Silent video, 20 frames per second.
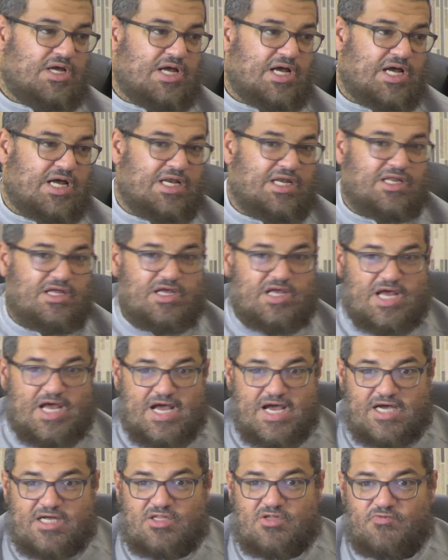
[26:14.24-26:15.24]
An
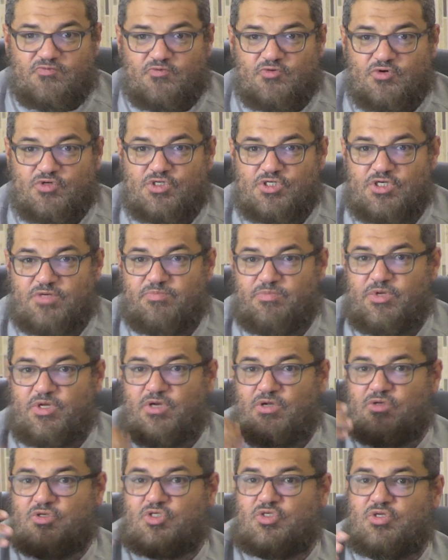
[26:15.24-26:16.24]
act of worship
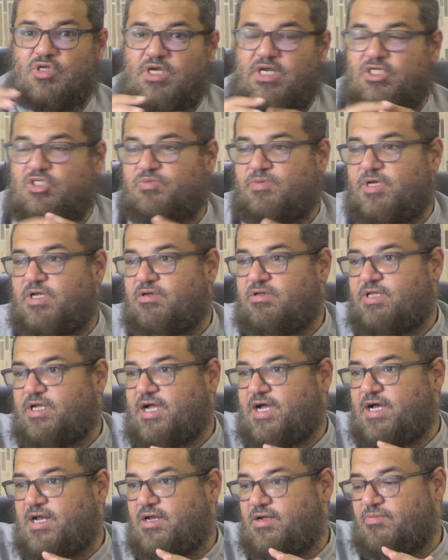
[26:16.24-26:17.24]
belongs to Allah subhanahu wa
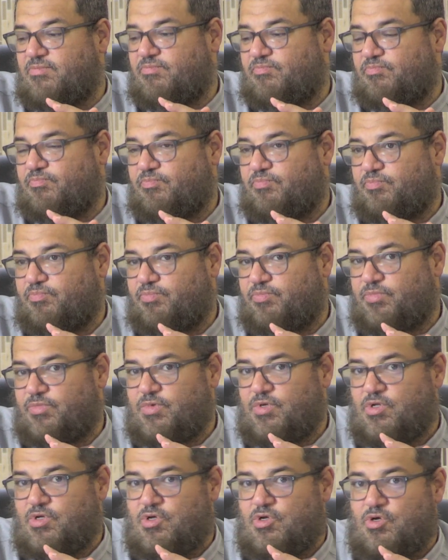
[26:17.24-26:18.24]
ta'ala.
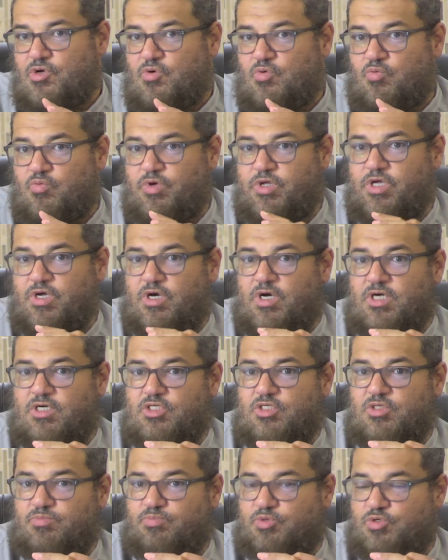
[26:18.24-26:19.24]
We are
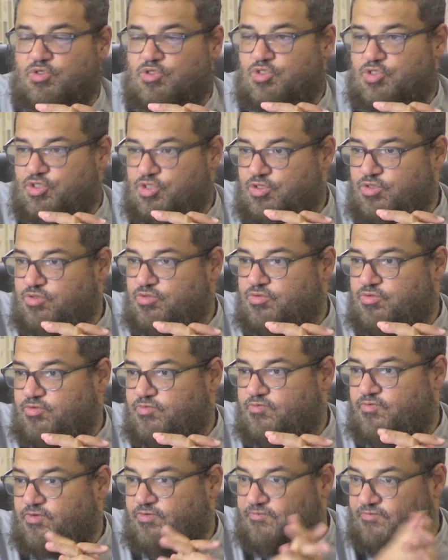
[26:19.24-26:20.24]
supposed to
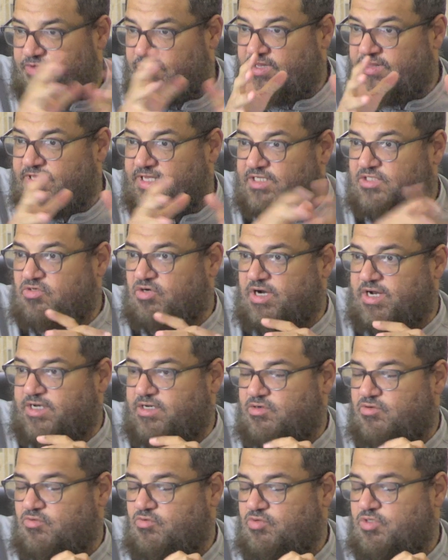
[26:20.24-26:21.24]
fulfill that right.
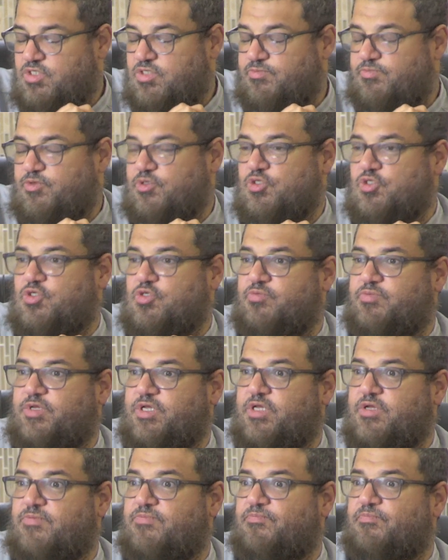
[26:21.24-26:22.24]
We're supposed to
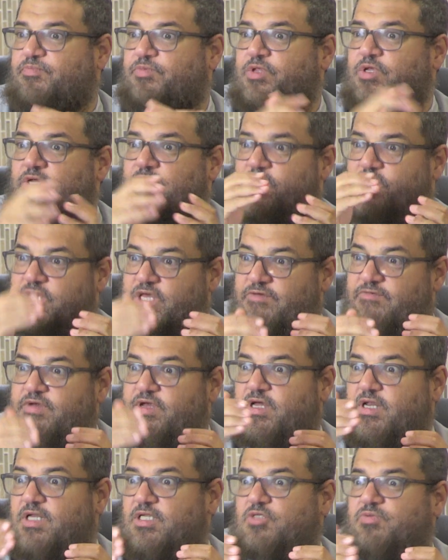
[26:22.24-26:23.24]
be giving
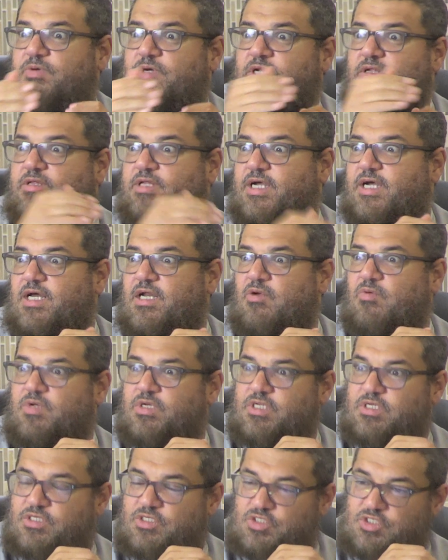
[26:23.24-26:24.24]
Allah subhanahu wa ta'ala what
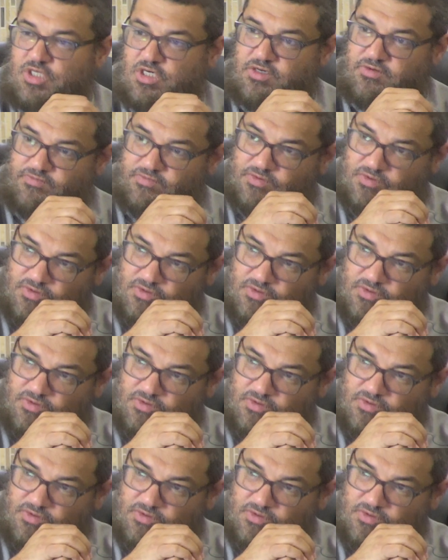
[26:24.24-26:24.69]
He deserves,